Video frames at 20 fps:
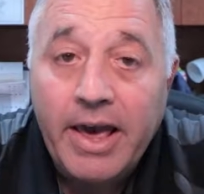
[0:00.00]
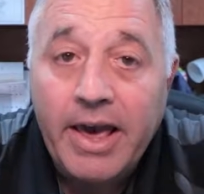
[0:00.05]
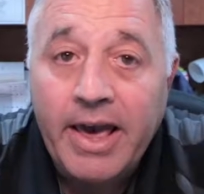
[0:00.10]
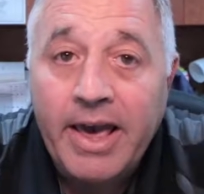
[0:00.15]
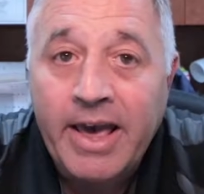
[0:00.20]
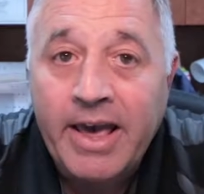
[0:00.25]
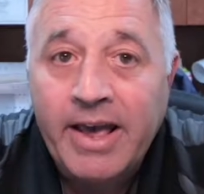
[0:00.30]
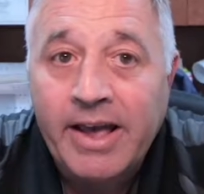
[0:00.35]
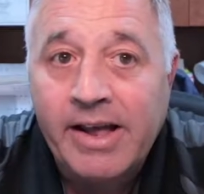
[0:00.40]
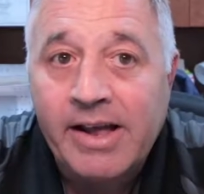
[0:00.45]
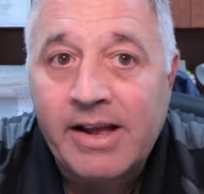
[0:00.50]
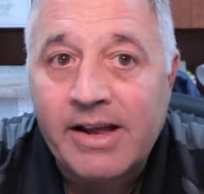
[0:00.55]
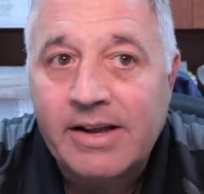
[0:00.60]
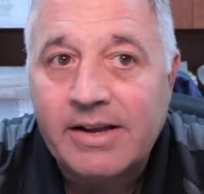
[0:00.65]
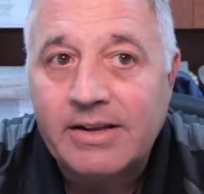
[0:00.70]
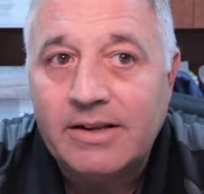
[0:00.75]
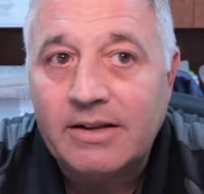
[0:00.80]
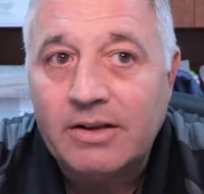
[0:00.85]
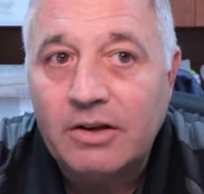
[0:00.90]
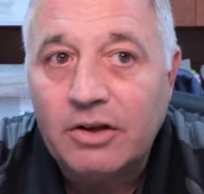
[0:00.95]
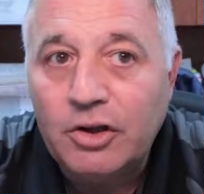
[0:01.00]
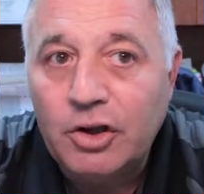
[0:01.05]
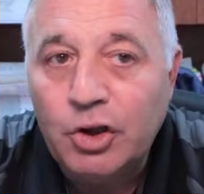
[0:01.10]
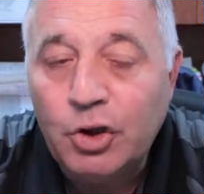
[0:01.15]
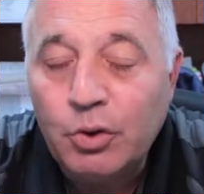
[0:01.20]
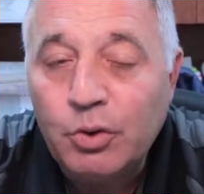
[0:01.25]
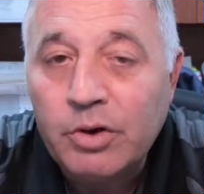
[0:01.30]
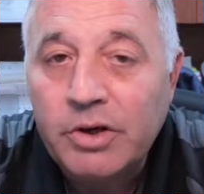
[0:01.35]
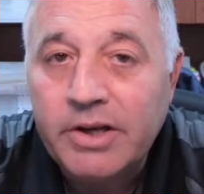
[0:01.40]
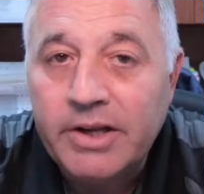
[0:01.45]
And
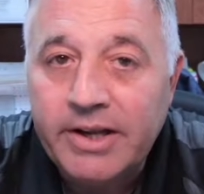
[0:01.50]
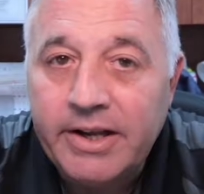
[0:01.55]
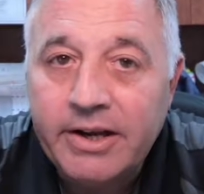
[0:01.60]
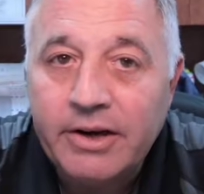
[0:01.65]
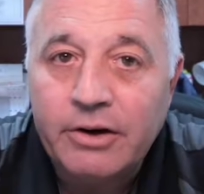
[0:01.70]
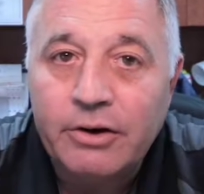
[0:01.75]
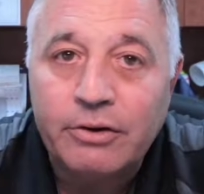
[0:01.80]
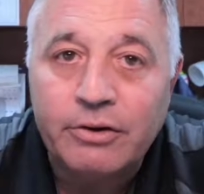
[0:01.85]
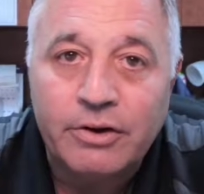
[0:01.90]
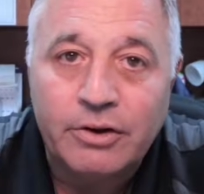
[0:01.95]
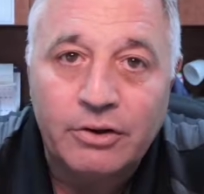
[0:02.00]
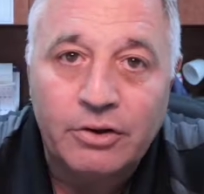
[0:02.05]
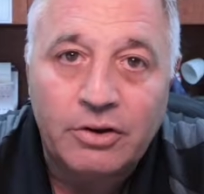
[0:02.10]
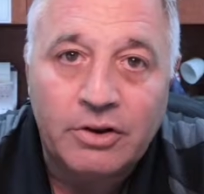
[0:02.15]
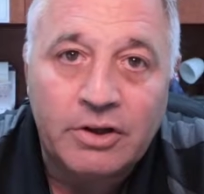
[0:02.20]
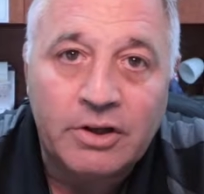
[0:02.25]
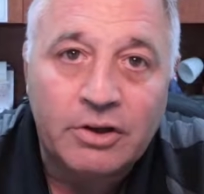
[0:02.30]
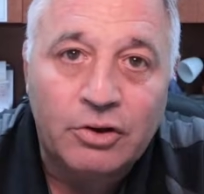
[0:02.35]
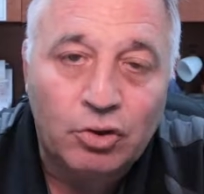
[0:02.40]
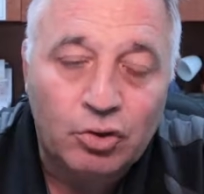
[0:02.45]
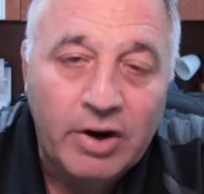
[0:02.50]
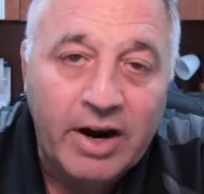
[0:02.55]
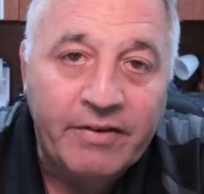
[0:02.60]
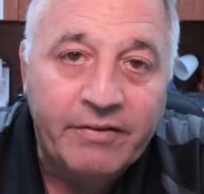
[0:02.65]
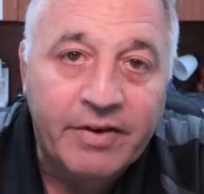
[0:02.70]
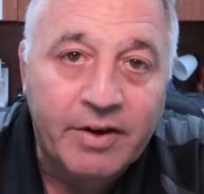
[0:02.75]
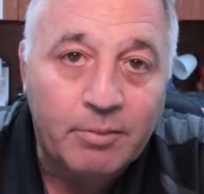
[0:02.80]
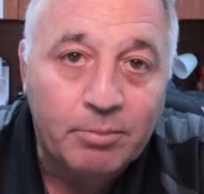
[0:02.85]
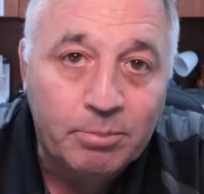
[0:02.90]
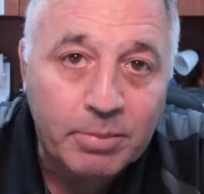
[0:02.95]
you could hear the
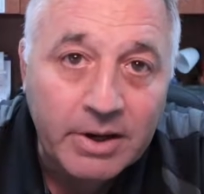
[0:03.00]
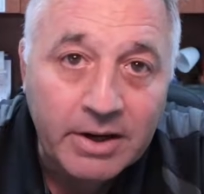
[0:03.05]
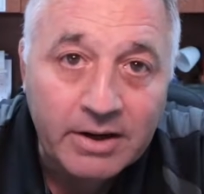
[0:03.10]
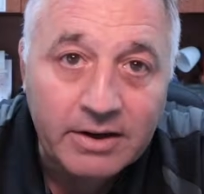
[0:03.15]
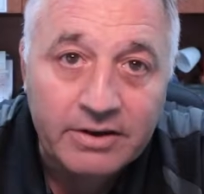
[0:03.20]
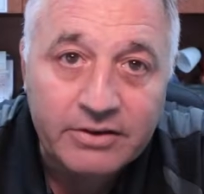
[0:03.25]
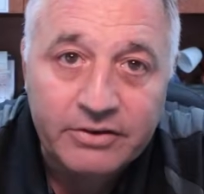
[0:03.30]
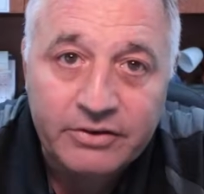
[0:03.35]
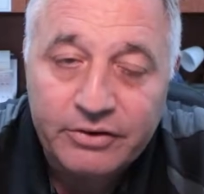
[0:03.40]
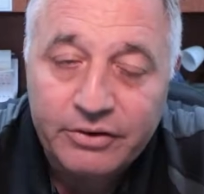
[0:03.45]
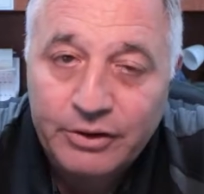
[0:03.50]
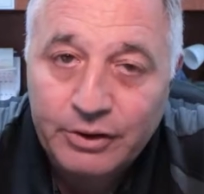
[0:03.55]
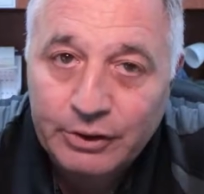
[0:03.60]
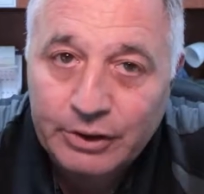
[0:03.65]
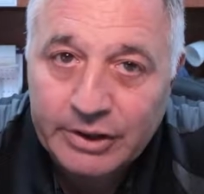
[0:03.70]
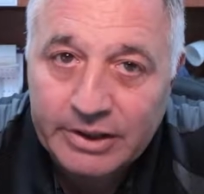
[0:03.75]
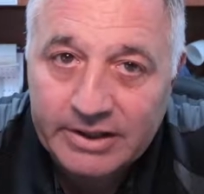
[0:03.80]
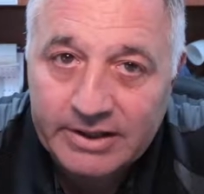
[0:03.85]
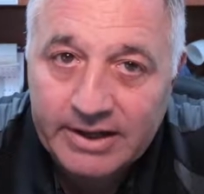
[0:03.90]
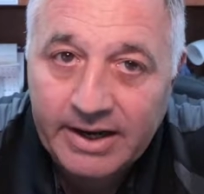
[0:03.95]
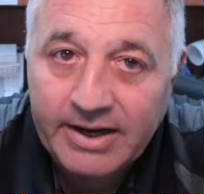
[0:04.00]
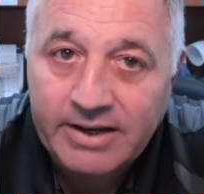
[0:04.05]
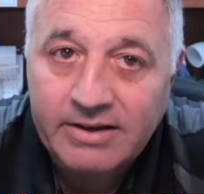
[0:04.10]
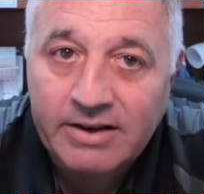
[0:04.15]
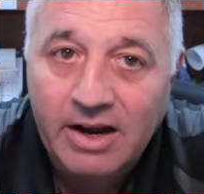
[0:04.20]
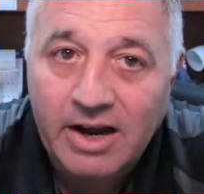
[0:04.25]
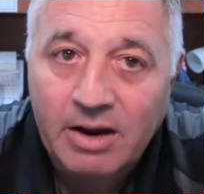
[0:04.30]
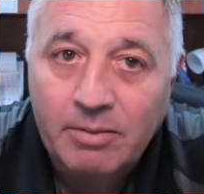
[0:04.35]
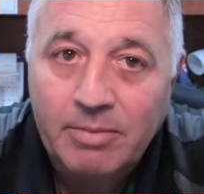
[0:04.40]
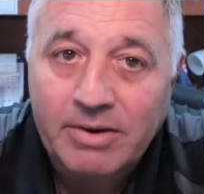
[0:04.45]
traffic buzz during the
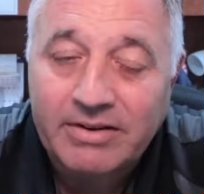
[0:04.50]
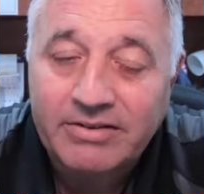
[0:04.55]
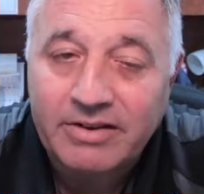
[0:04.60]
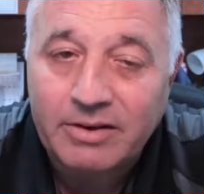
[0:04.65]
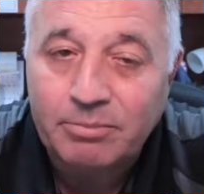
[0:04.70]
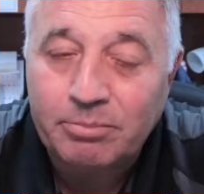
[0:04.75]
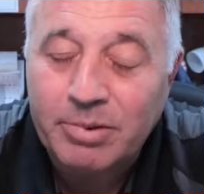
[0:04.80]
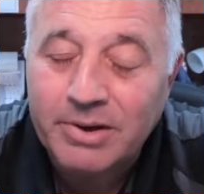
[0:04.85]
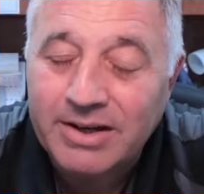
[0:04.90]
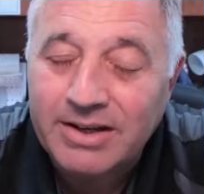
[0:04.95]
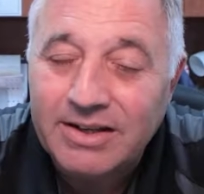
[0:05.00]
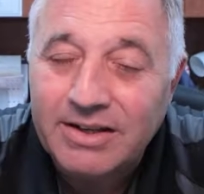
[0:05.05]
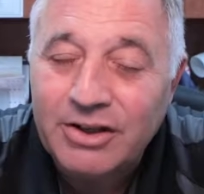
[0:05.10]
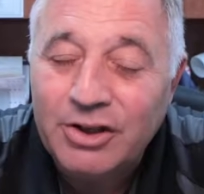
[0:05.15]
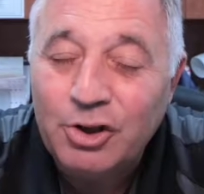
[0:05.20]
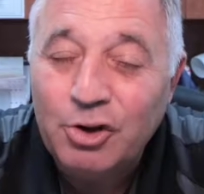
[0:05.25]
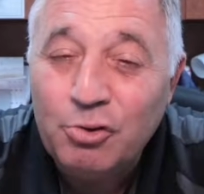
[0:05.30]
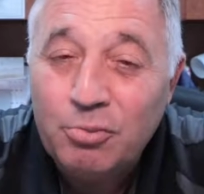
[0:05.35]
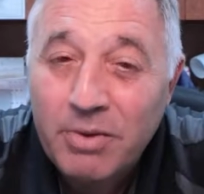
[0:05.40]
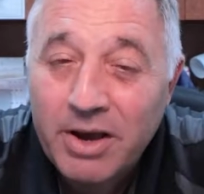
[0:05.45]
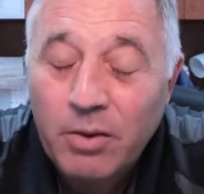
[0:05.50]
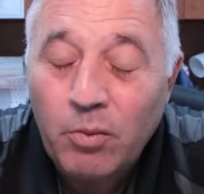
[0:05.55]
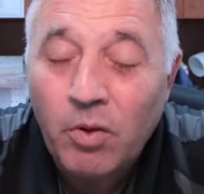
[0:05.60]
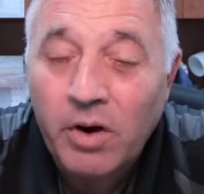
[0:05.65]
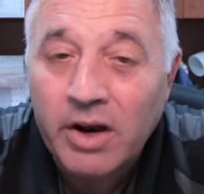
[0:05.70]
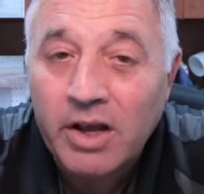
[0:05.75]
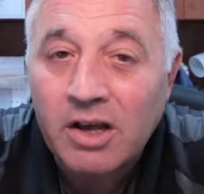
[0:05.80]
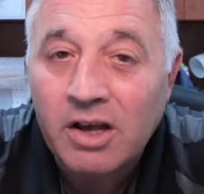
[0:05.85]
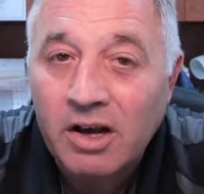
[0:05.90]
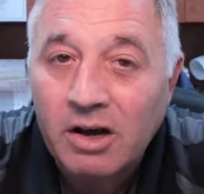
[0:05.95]
daytime. I said, but you may
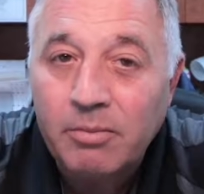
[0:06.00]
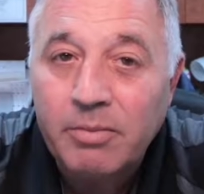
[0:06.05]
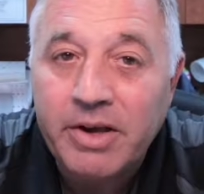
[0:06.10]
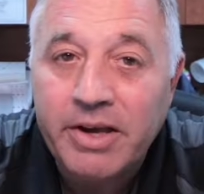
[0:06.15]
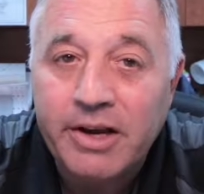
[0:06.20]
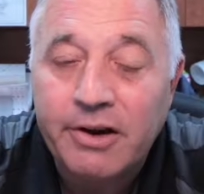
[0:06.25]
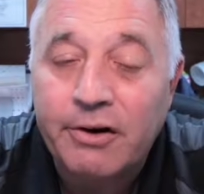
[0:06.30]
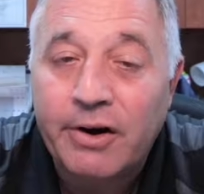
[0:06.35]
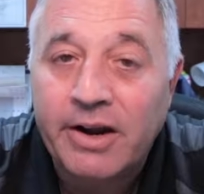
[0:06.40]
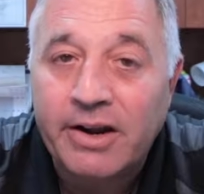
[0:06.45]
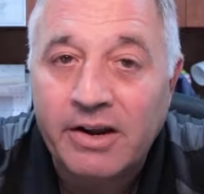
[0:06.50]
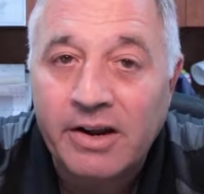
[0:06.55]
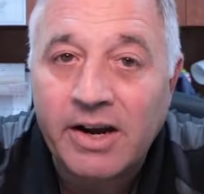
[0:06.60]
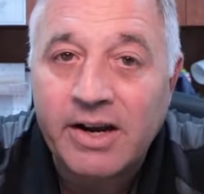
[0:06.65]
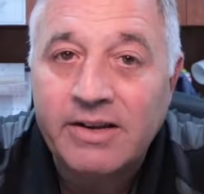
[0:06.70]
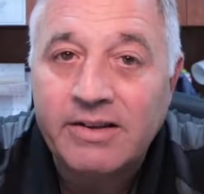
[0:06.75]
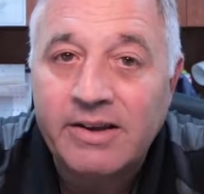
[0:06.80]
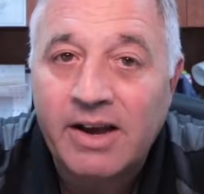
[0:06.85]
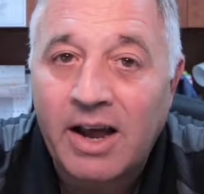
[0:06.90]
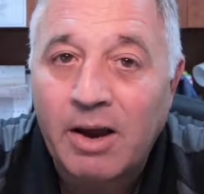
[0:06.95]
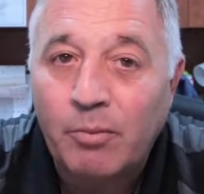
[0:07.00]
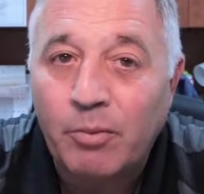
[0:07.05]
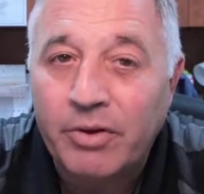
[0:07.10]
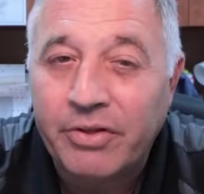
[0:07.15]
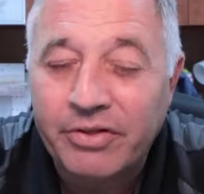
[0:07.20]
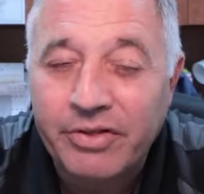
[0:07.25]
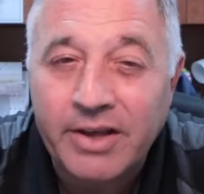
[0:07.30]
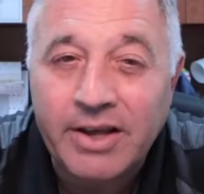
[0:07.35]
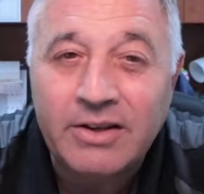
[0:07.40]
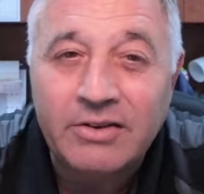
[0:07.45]
want to come here at nighttime
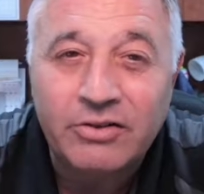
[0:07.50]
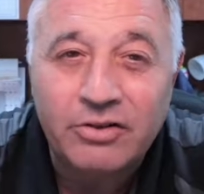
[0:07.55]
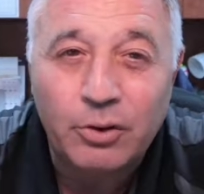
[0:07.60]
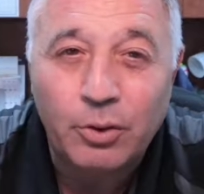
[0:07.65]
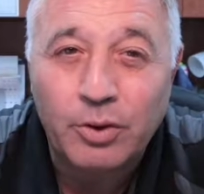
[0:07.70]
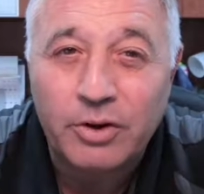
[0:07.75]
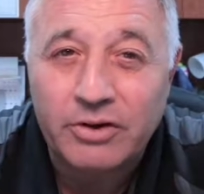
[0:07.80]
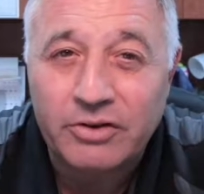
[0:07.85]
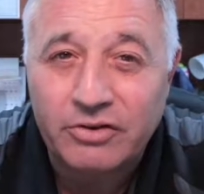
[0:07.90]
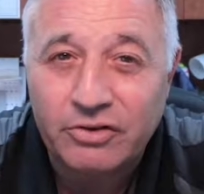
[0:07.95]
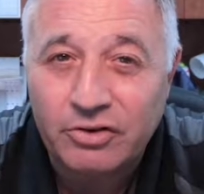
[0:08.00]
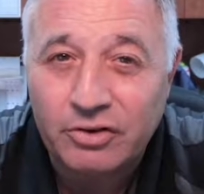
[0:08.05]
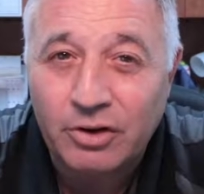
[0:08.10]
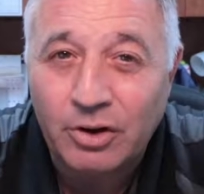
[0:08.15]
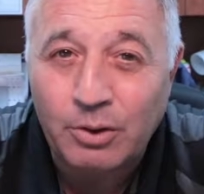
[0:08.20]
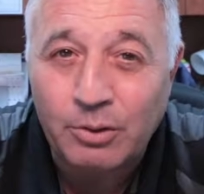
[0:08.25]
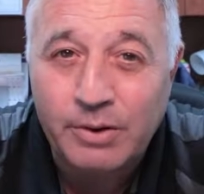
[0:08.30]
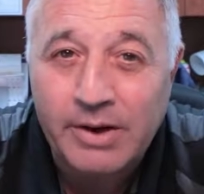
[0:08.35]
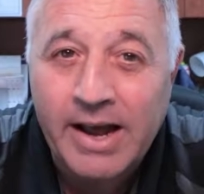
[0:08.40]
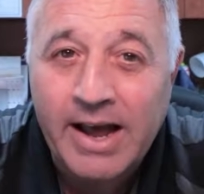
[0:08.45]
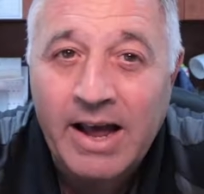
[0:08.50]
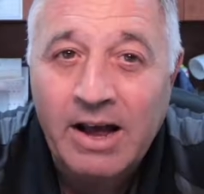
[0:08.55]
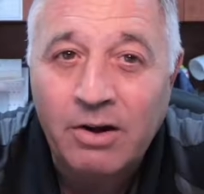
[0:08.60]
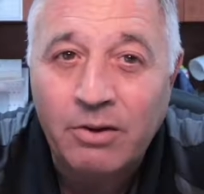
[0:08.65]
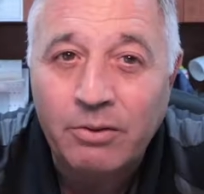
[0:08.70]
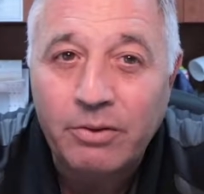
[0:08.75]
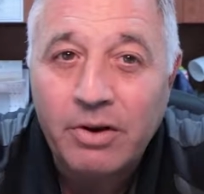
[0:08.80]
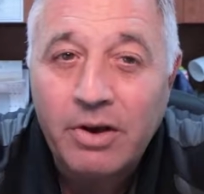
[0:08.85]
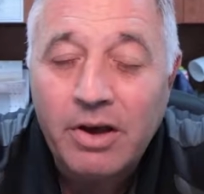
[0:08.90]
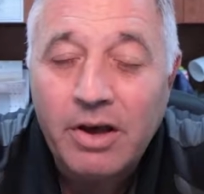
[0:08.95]
when things sort of slow
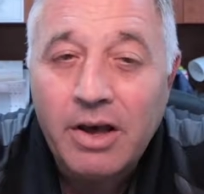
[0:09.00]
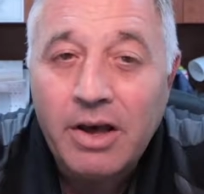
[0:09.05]
down.